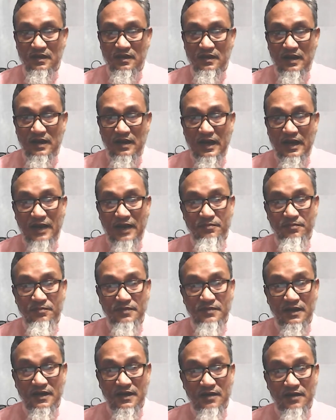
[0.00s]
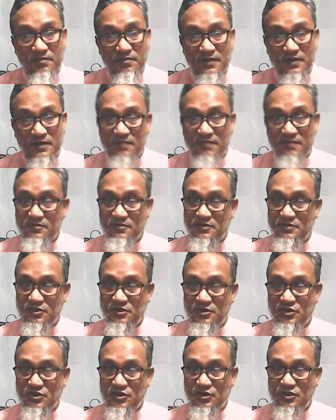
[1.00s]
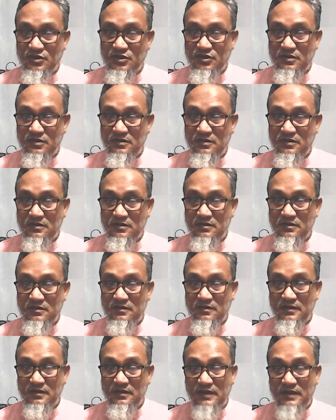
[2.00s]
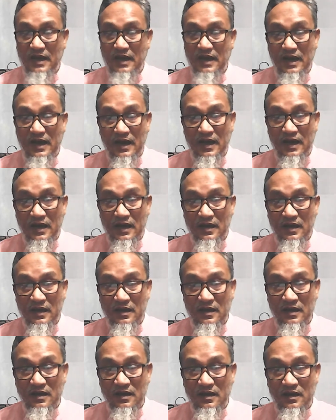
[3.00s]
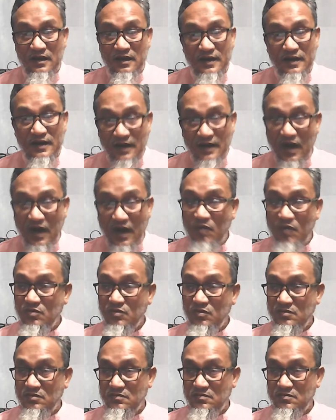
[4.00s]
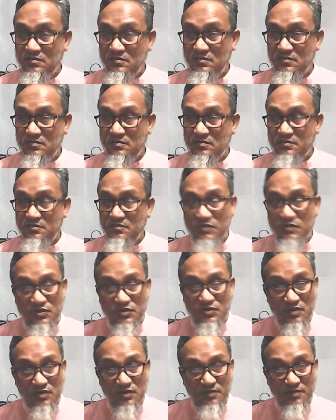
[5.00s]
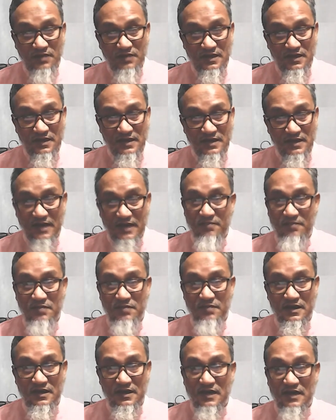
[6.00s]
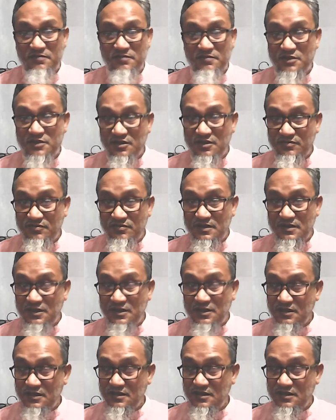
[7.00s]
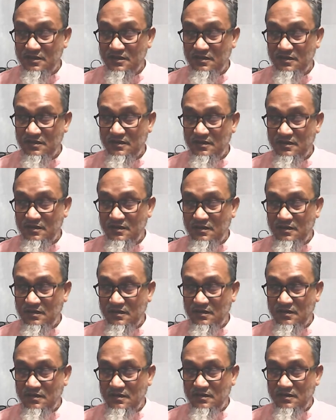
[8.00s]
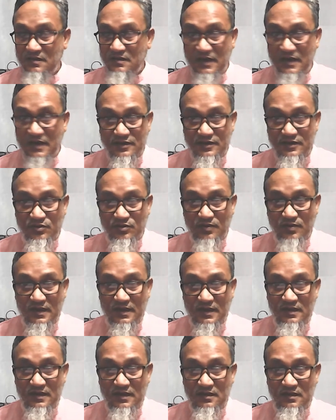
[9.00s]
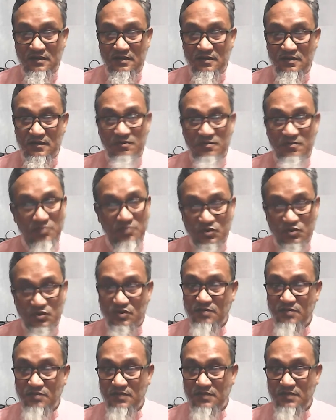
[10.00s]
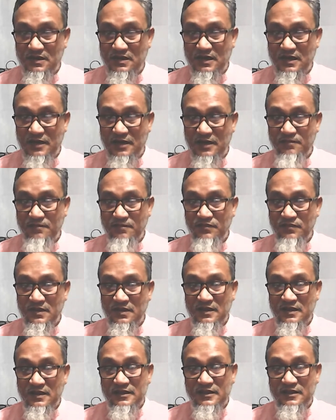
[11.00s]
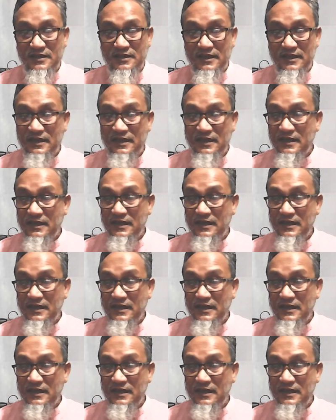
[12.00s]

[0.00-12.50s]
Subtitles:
After a preposition, the noun most of the time become definite. That's why most of the time the